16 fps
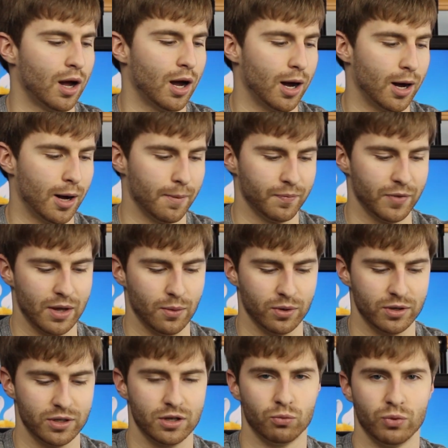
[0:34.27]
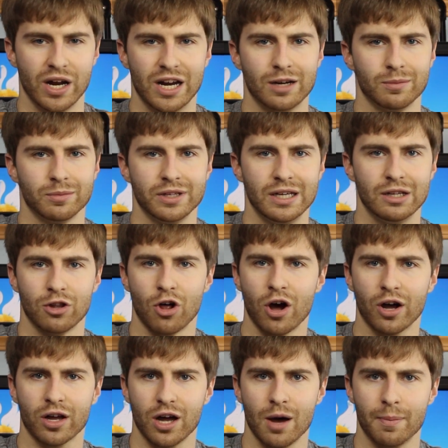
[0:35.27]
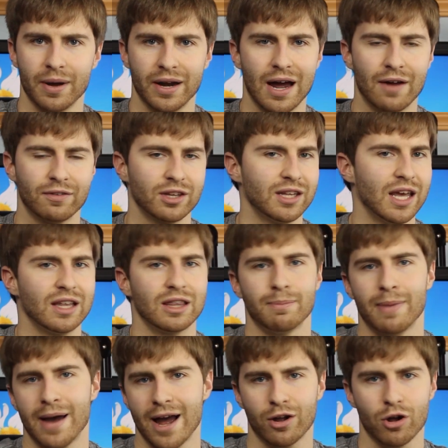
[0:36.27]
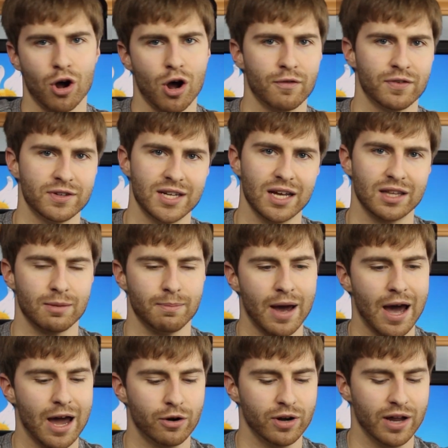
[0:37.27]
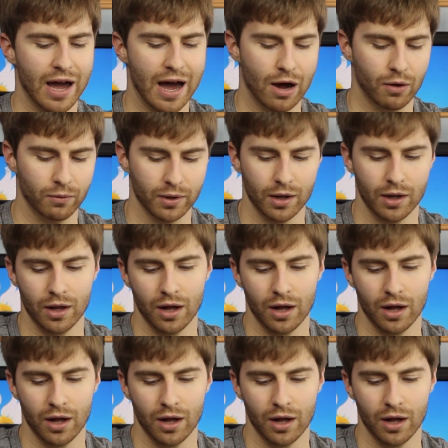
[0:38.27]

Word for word: Um, it would randomly lock up. I'd have to take the back off and take the battery out.